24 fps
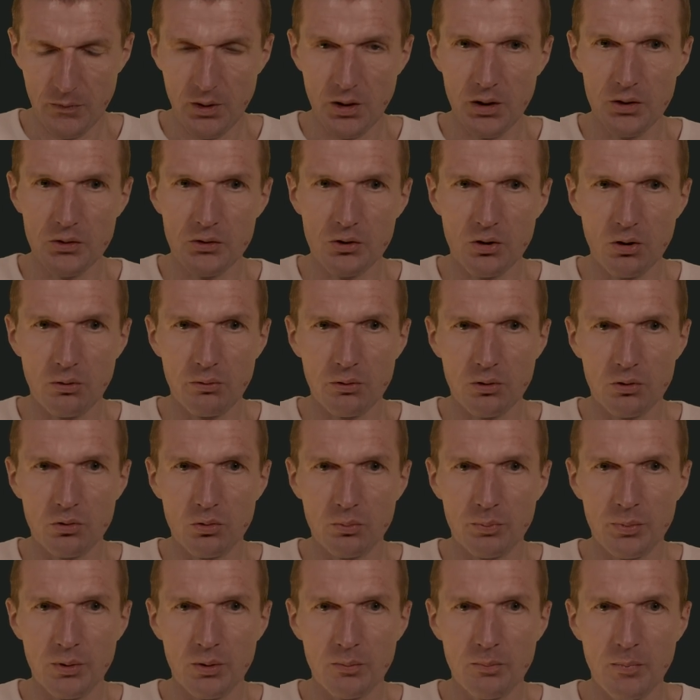is going to
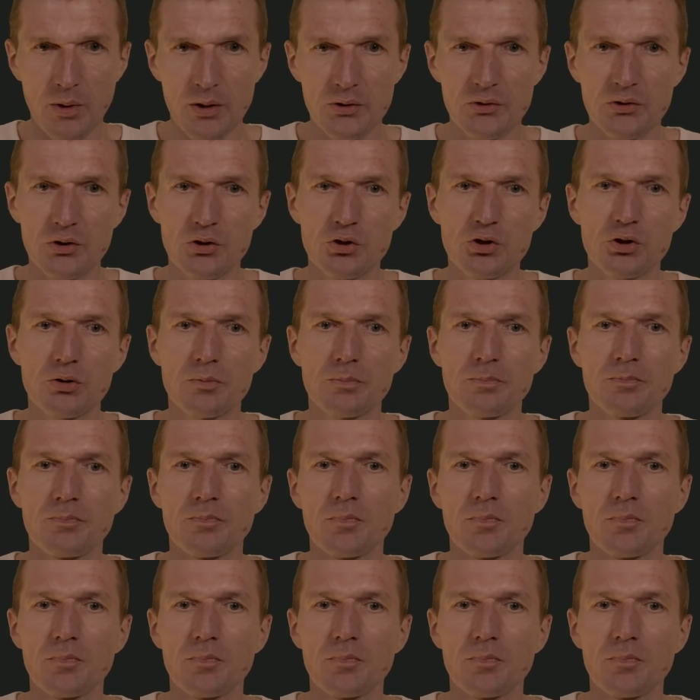be message.